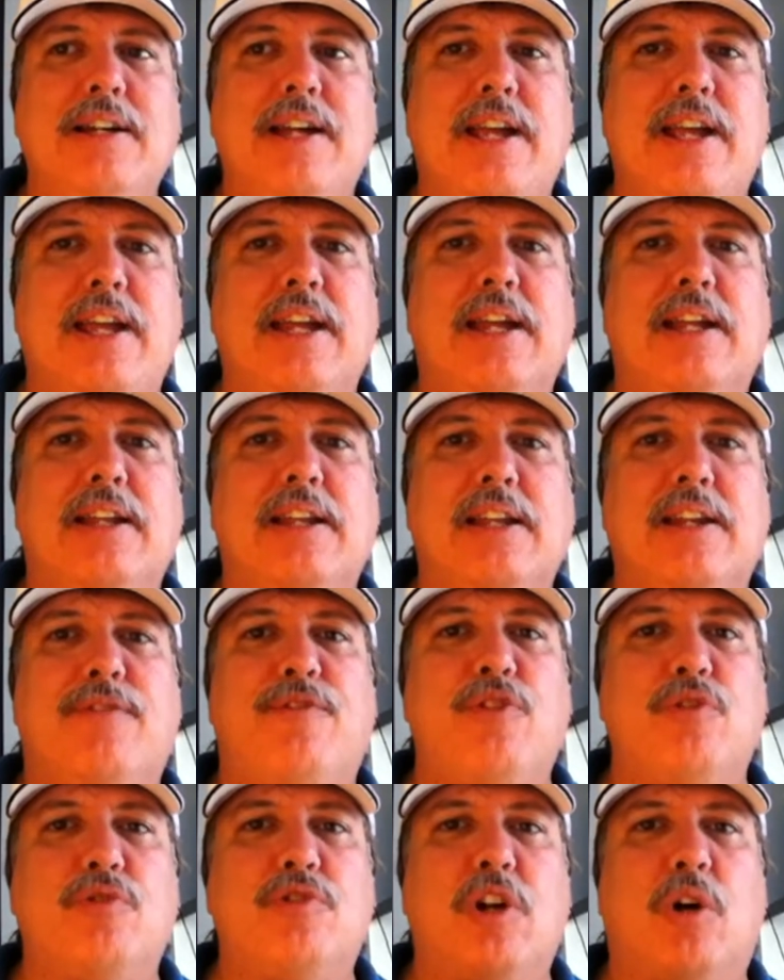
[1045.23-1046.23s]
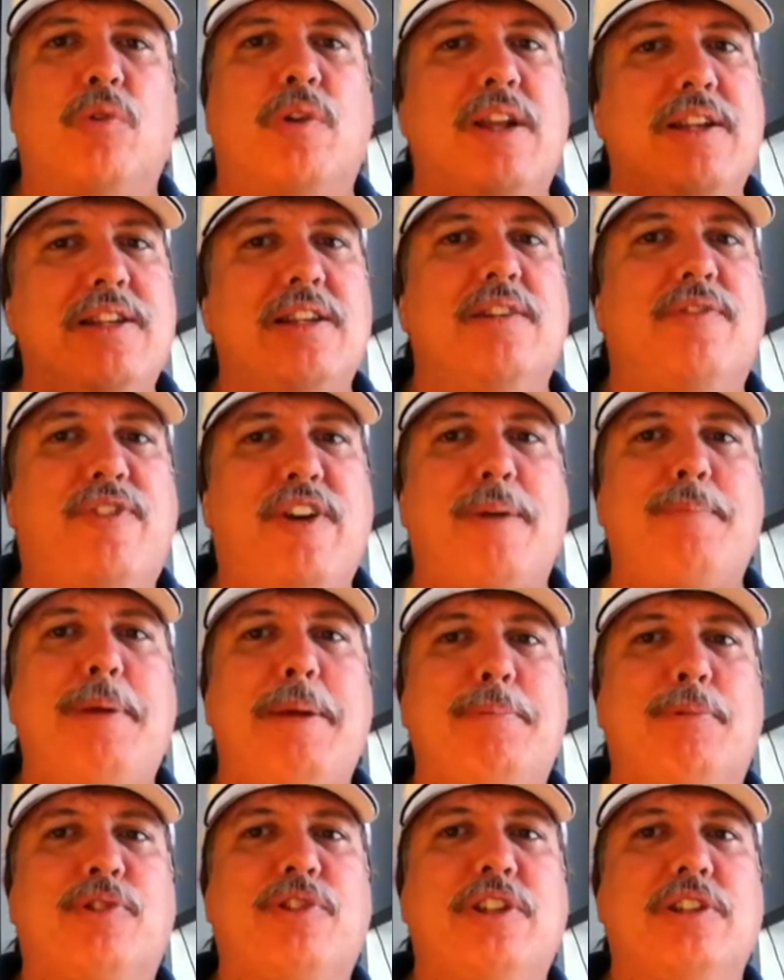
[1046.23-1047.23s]
And if you don't identify
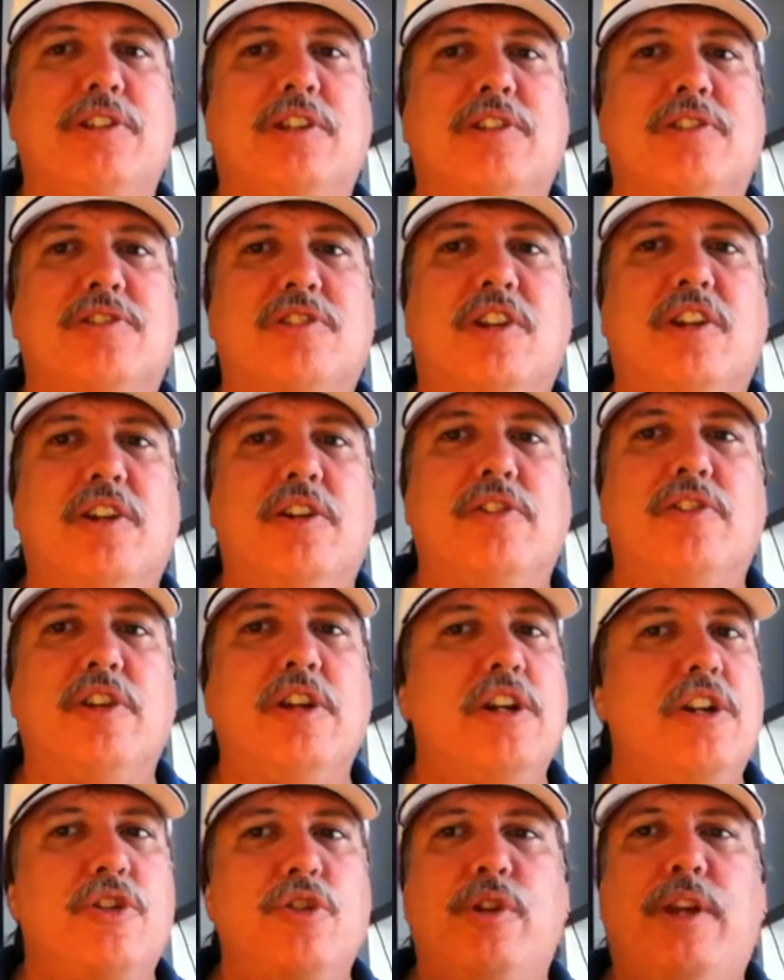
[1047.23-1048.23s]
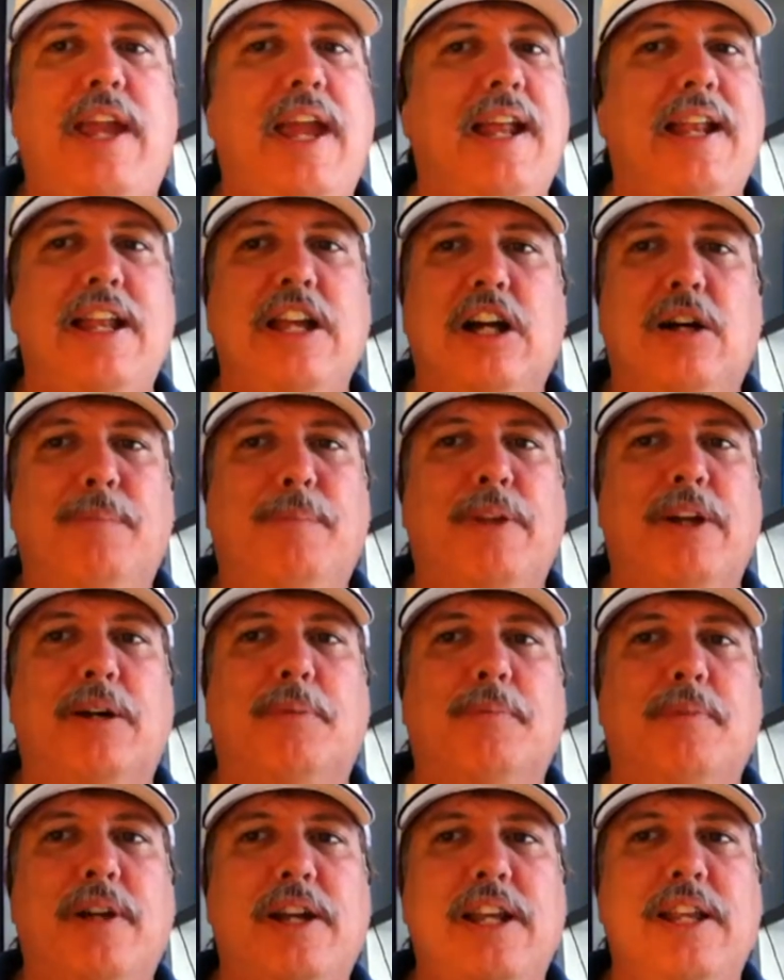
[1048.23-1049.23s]
people's hidden concerns, you can't help
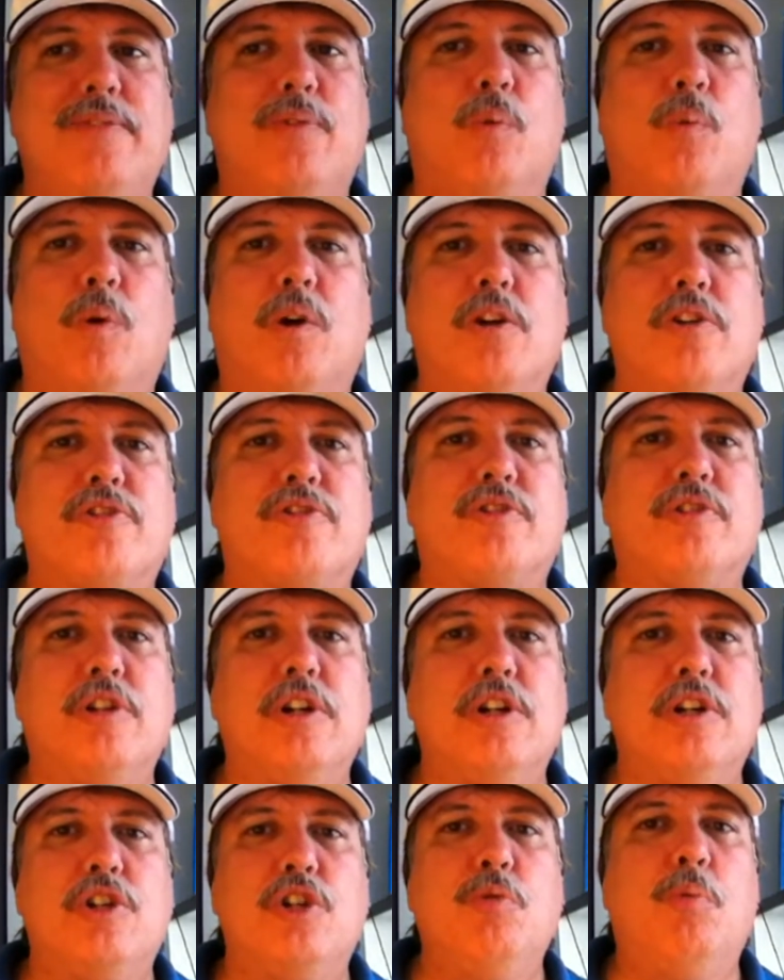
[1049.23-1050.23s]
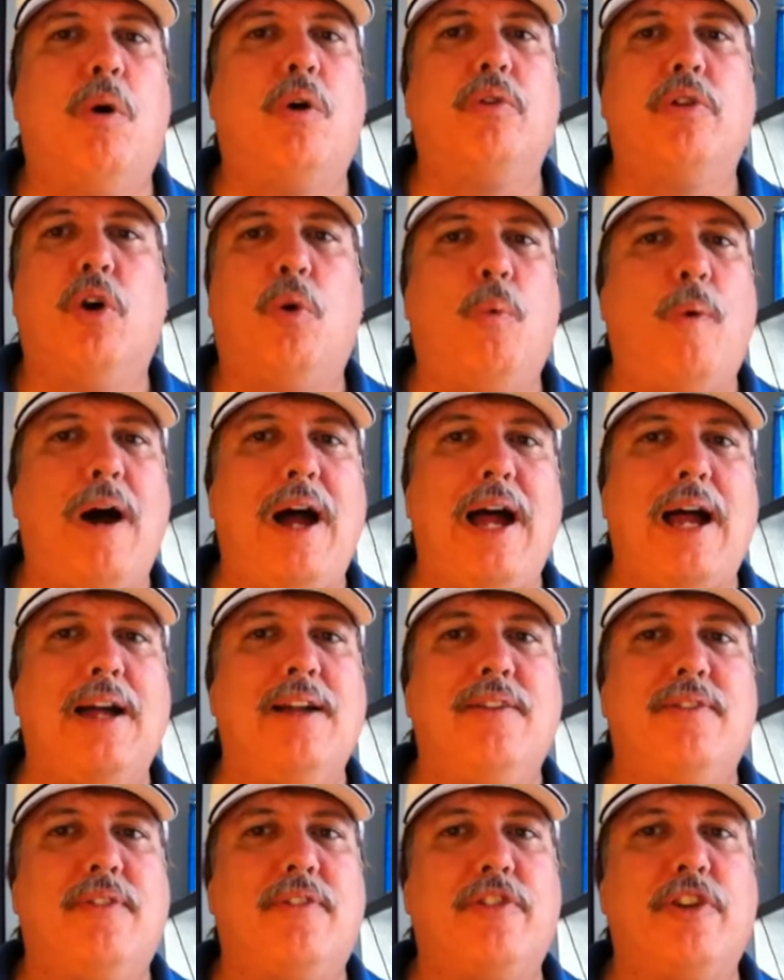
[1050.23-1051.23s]
them, and even worse, you won't know
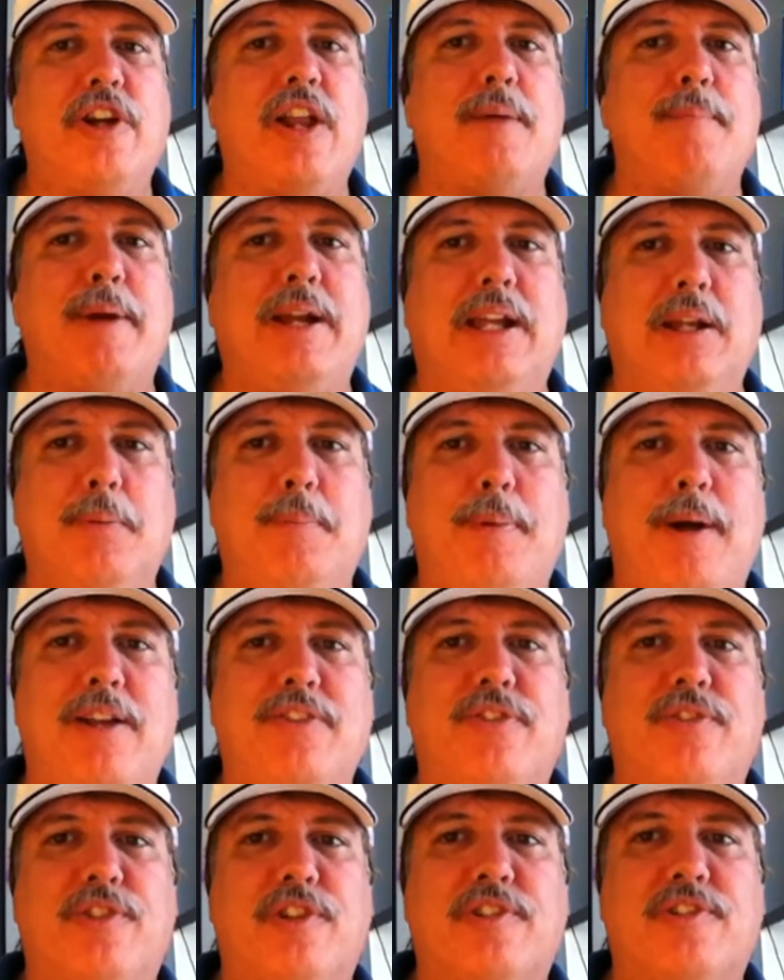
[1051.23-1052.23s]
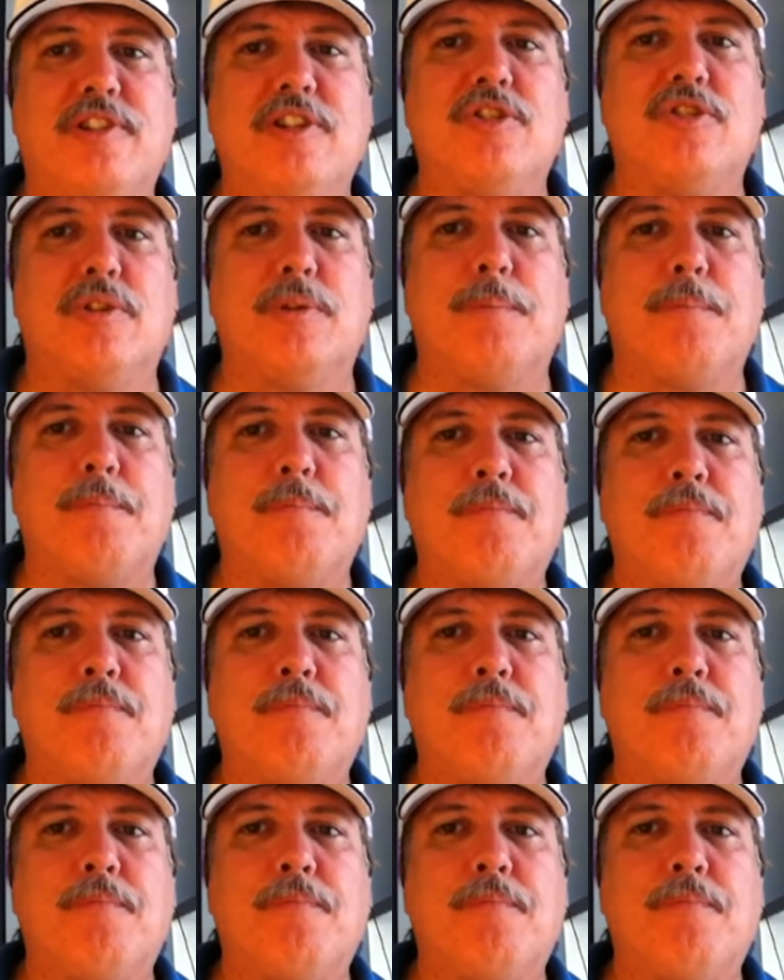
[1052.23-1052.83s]
why they're not making a positive decision.